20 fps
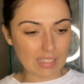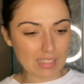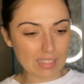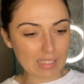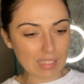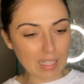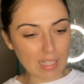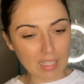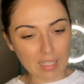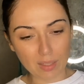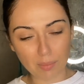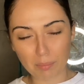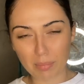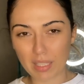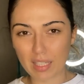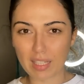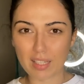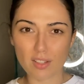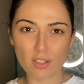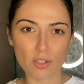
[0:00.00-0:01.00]
not
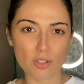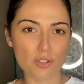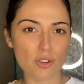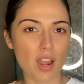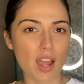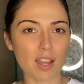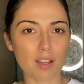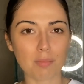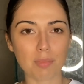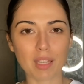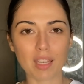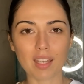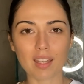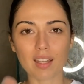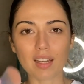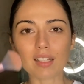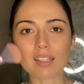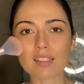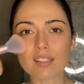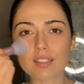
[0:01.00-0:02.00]
being in your track
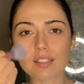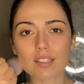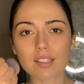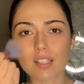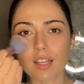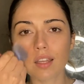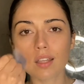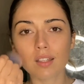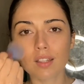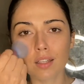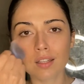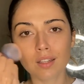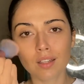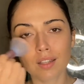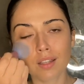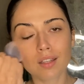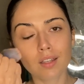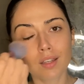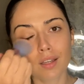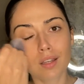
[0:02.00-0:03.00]
pants,
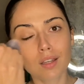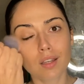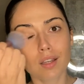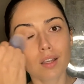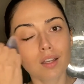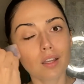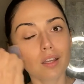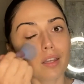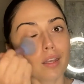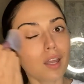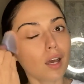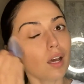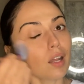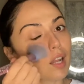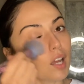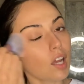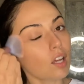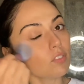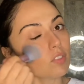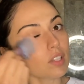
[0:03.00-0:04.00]
not
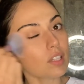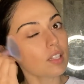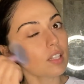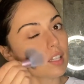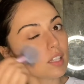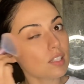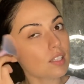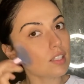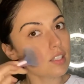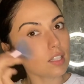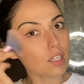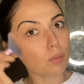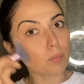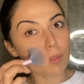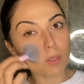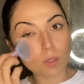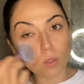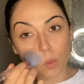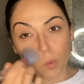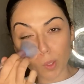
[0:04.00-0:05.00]
having like sleep
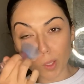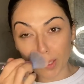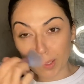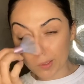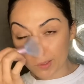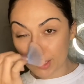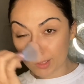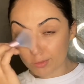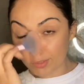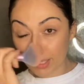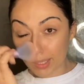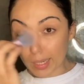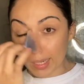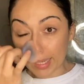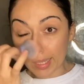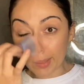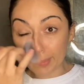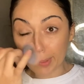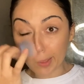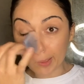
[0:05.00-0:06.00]
in the corners of your
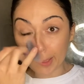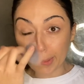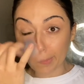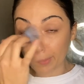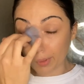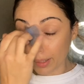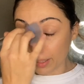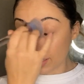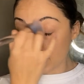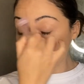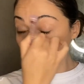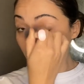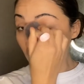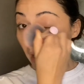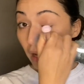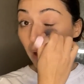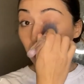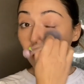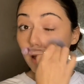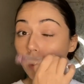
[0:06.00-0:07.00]
eye while you're
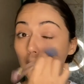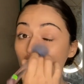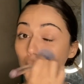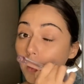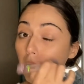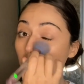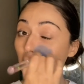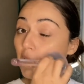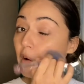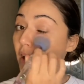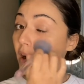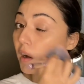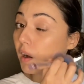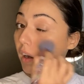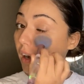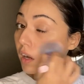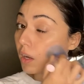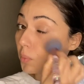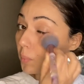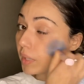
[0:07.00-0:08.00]
working
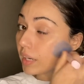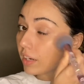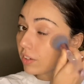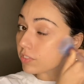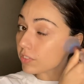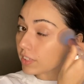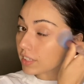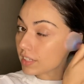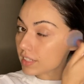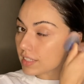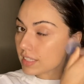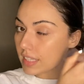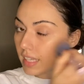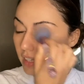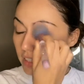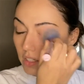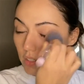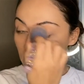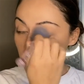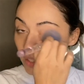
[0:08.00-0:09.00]
on whatever it is
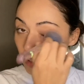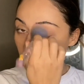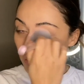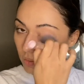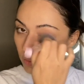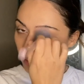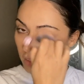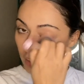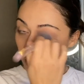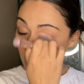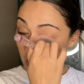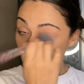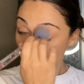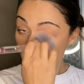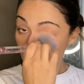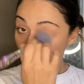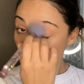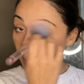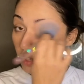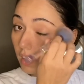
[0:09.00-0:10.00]
that you do.
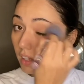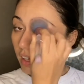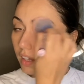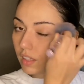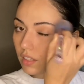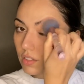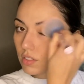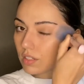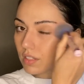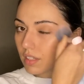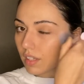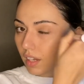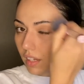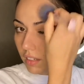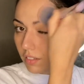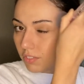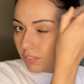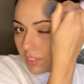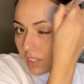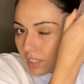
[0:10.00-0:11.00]
You just kind
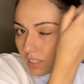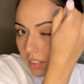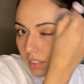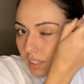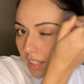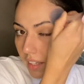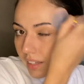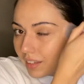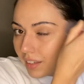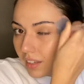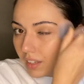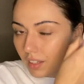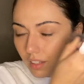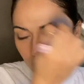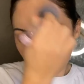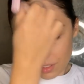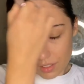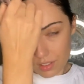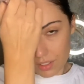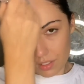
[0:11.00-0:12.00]
of feel like
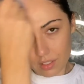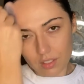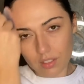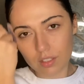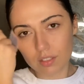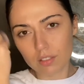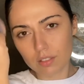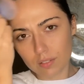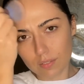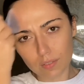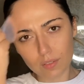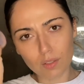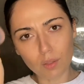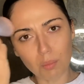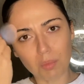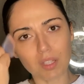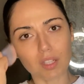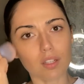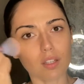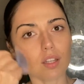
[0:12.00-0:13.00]

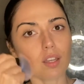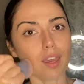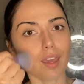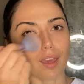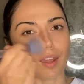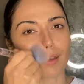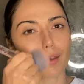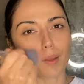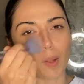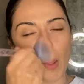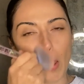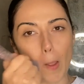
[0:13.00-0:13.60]
human again.